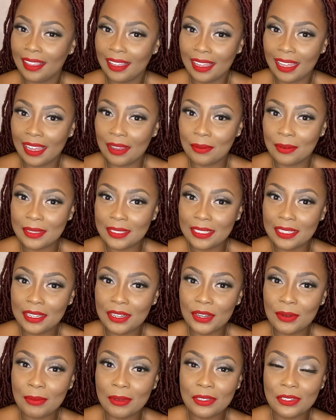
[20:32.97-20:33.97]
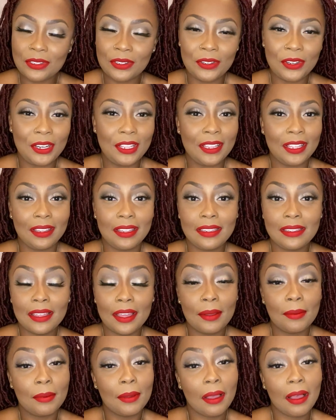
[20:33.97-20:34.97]
I wasn't getting emotional or anything like
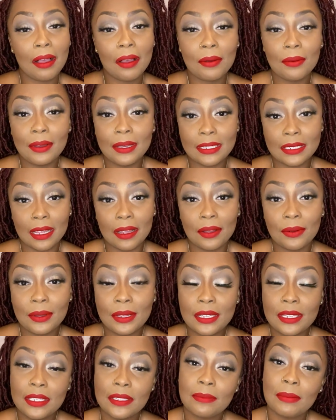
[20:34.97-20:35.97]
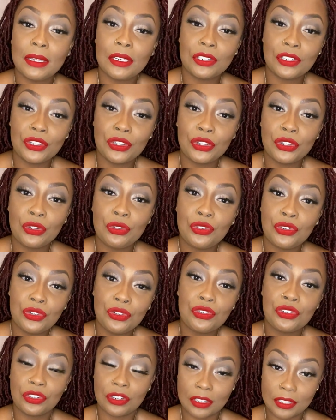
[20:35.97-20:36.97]
that, but always make sure you
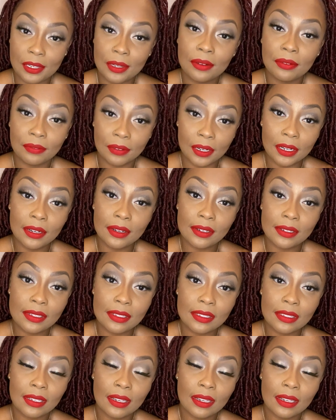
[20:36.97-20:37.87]
choose yourself first.